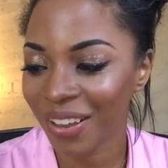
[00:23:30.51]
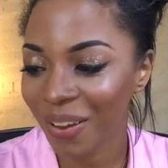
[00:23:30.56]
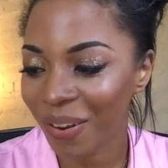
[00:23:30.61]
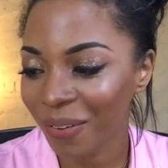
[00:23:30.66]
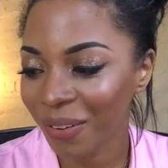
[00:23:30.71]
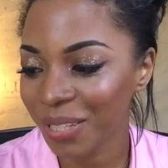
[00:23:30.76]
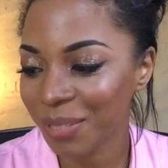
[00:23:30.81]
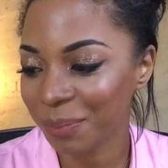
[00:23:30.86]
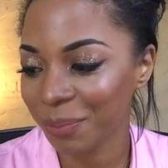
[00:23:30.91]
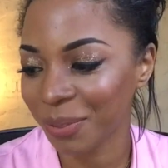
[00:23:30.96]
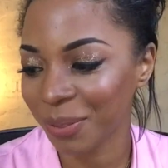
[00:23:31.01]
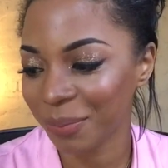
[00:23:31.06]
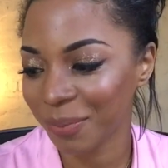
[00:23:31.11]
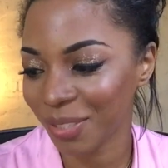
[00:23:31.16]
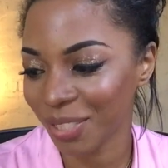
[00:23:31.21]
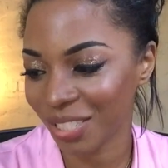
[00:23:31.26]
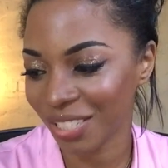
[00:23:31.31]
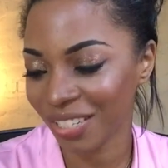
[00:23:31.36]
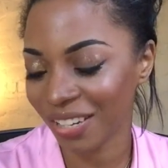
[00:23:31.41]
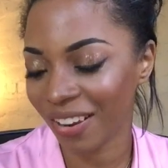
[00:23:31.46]
I always pull the
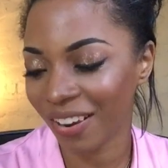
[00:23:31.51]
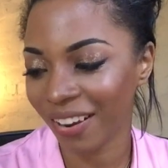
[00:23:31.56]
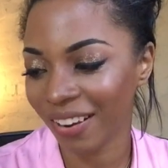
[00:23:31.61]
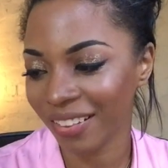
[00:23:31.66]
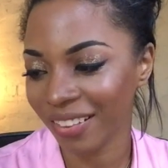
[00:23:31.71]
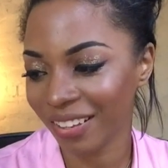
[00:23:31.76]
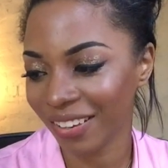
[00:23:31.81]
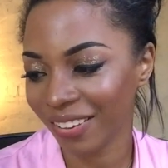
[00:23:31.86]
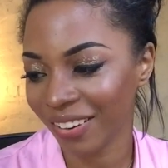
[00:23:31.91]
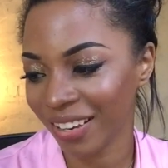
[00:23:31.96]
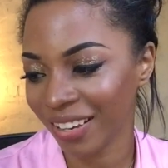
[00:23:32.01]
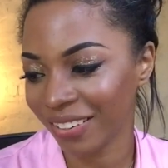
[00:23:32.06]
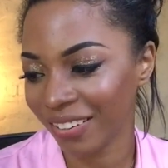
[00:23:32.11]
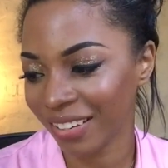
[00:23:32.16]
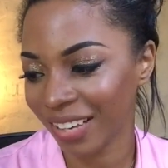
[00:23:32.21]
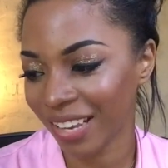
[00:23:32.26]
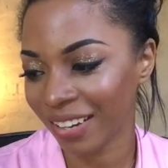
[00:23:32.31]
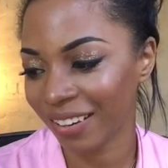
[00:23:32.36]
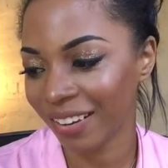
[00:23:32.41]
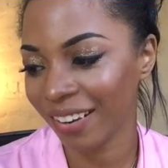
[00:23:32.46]
Magician card, the great
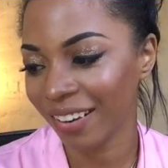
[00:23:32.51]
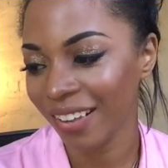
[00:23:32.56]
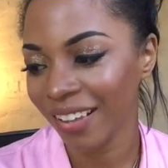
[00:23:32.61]
creator.